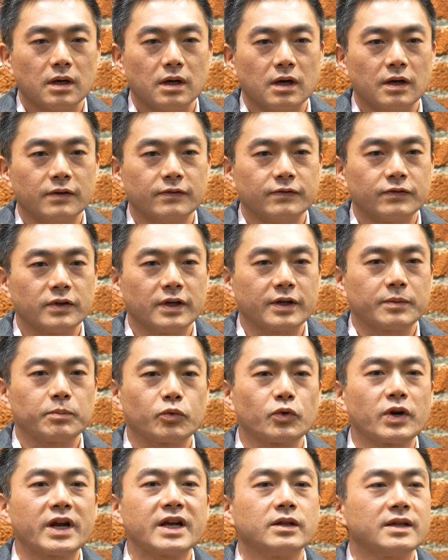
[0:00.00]
of like
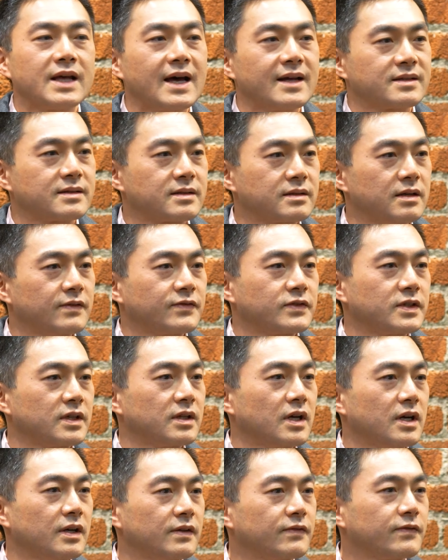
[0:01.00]
bringing that stuff to
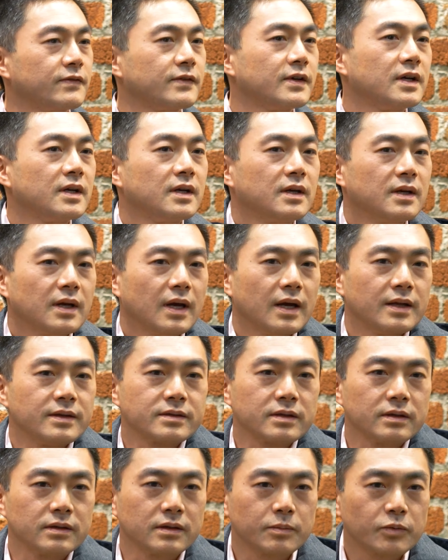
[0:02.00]
life. And
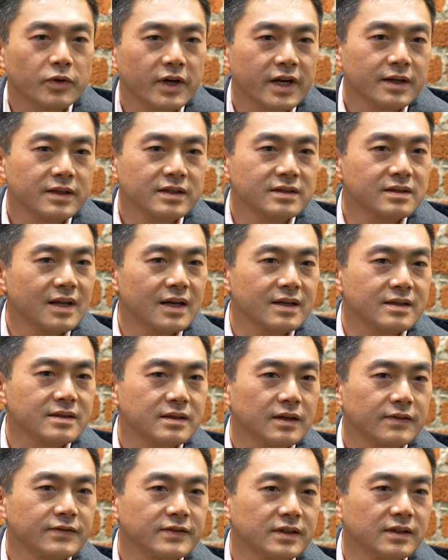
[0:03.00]
so the bringing that
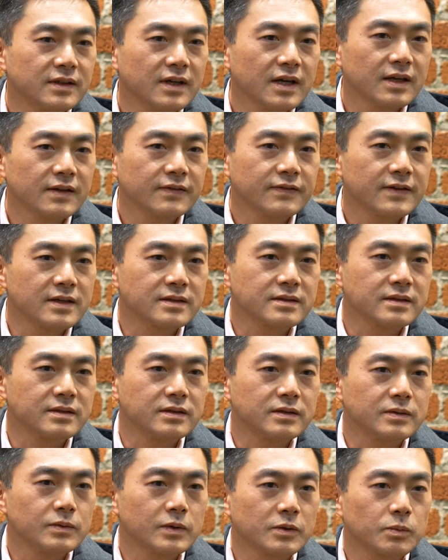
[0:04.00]
stuff to life has to
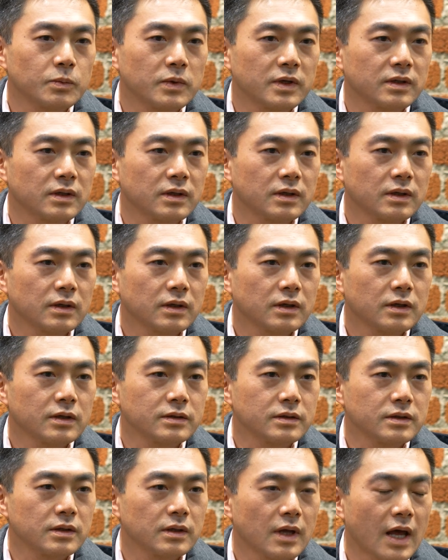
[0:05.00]
do with what
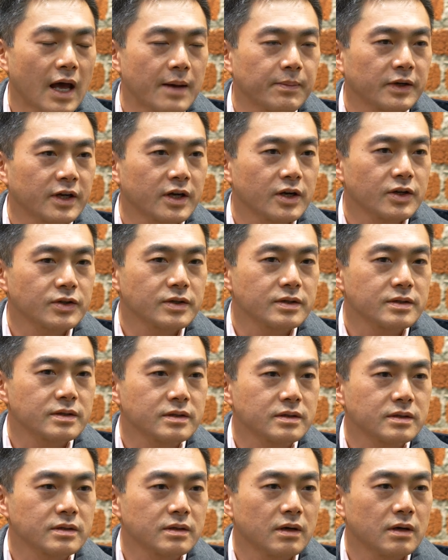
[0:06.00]

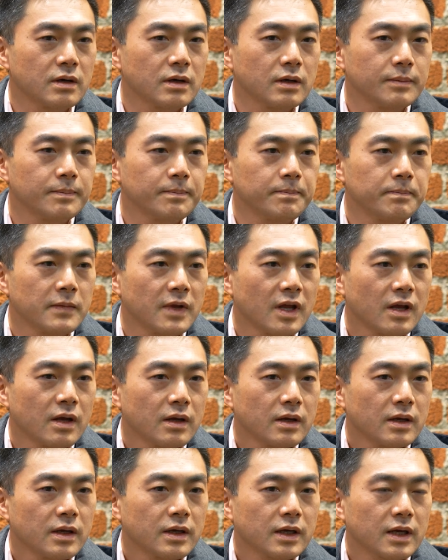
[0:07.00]
applications um,
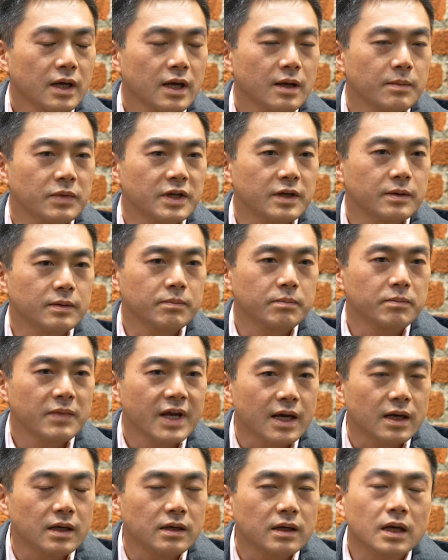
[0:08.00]
can be
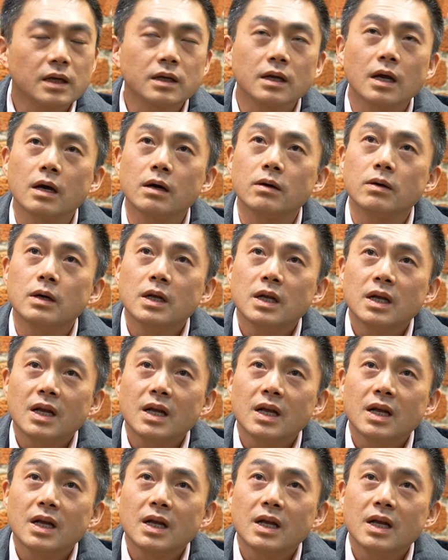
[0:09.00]
made. And now